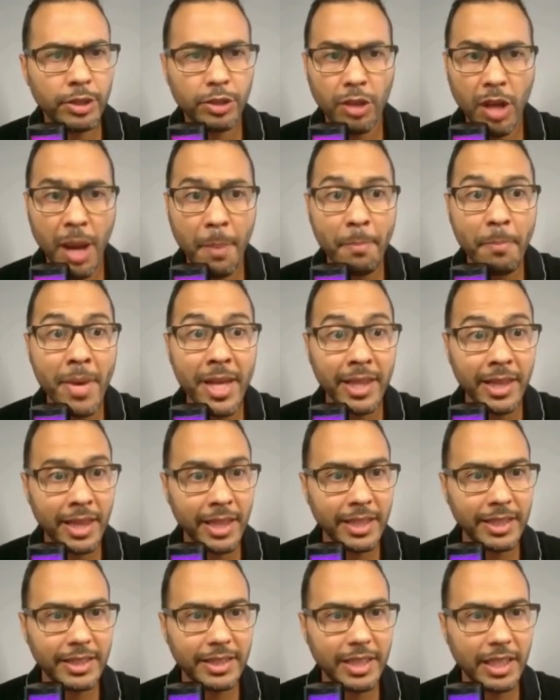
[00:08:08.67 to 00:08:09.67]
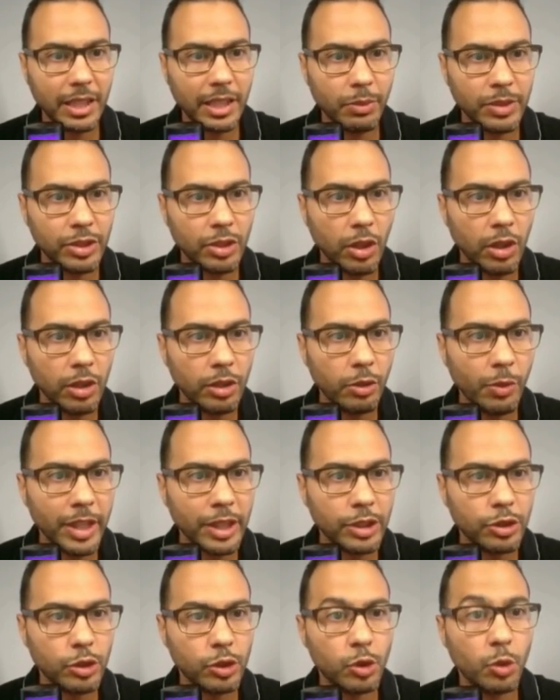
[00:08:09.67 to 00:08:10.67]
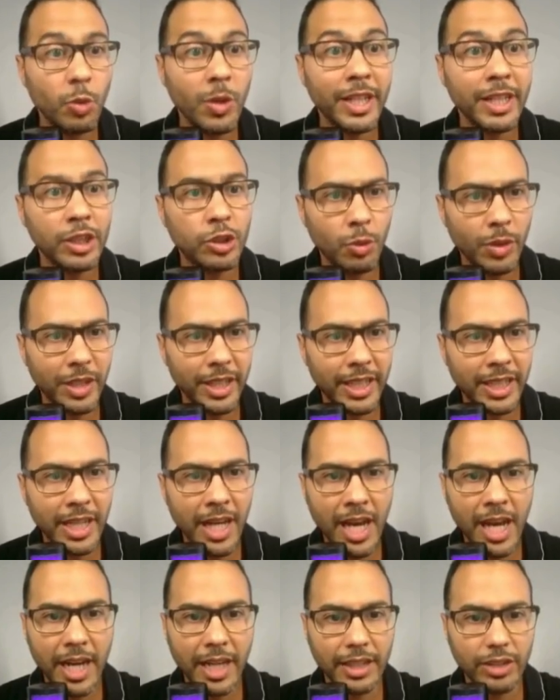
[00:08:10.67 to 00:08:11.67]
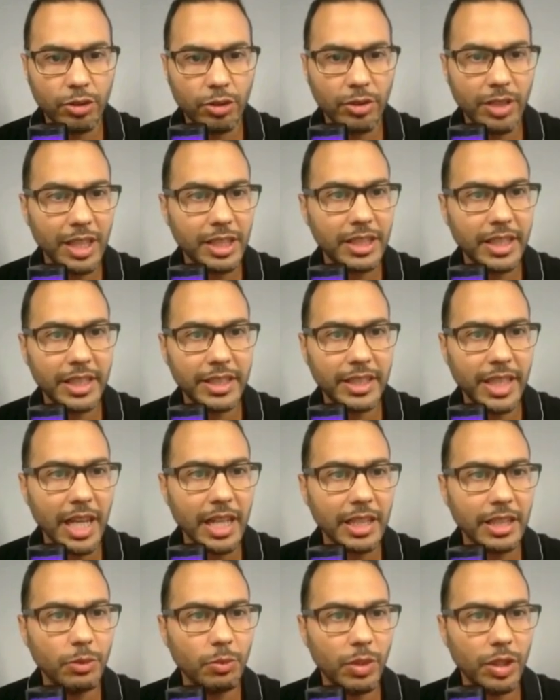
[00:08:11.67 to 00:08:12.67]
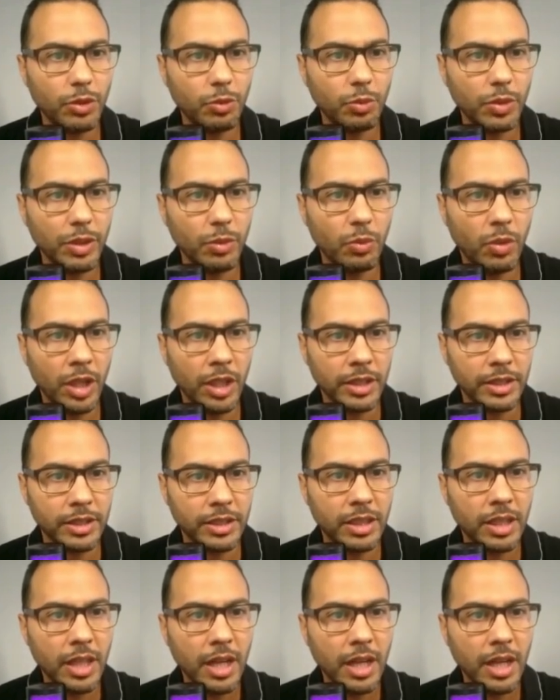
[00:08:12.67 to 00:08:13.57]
So a monthly sequence all the way to 2029. So that's exactly what we want.